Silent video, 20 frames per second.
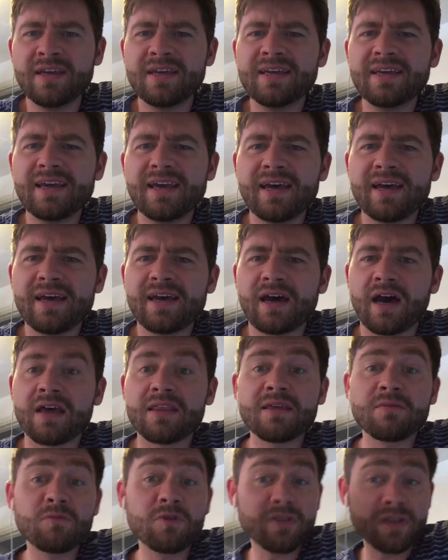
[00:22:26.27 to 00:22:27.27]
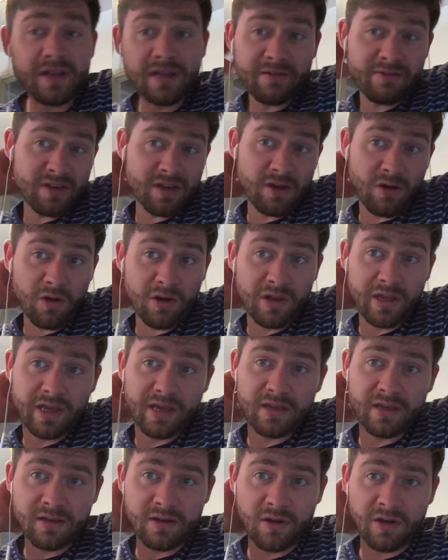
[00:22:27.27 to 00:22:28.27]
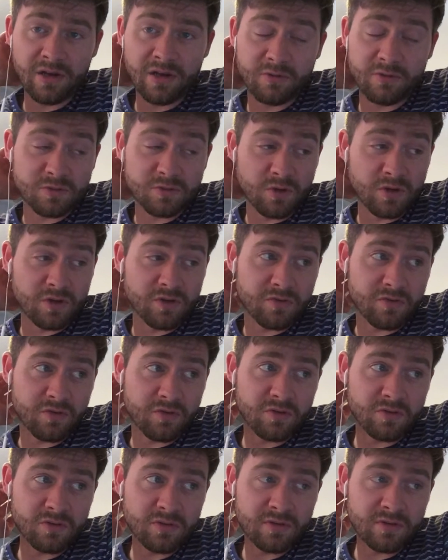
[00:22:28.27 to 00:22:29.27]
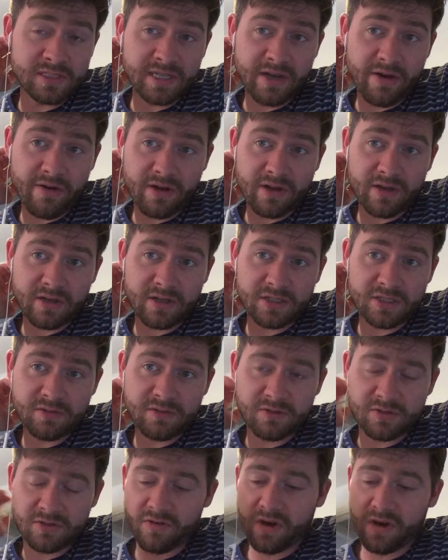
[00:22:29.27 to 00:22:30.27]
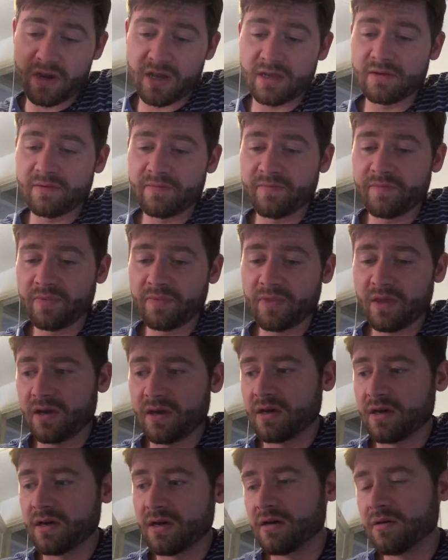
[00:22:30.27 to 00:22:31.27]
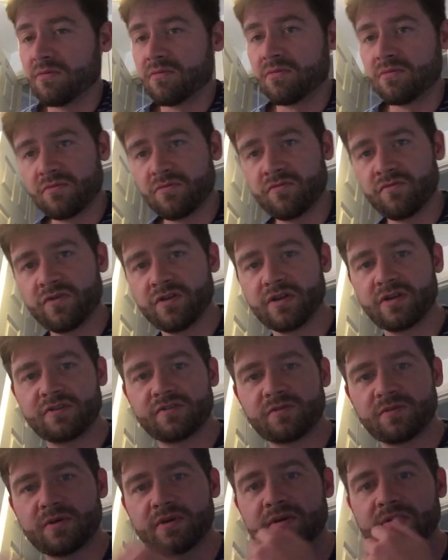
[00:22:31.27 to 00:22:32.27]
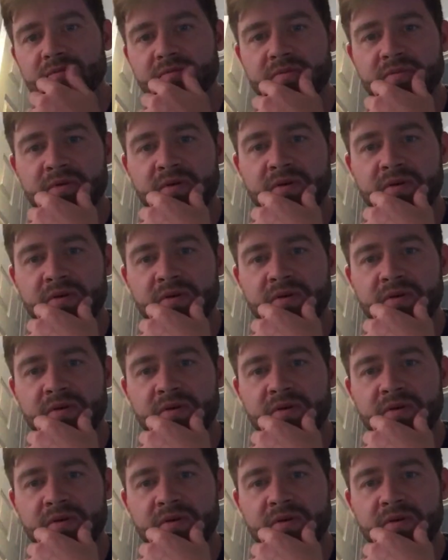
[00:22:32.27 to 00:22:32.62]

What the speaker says: Yeah, I think they're loving Holly, and Holly was wonderful as Erica. She was great, really sweet.